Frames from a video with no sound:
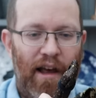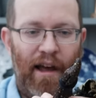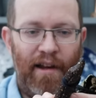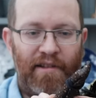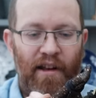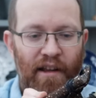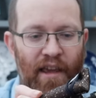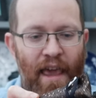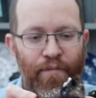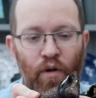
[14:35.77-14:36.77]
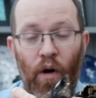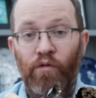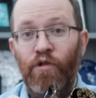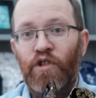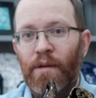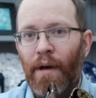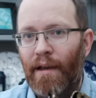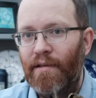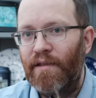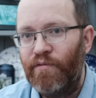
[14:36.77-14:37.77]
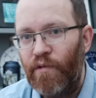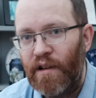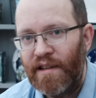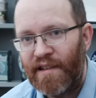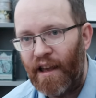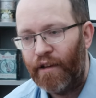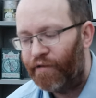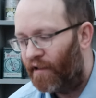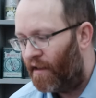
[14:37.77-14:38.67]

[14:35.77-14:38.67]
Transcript: and it's going to keep your Urushi pens really safe.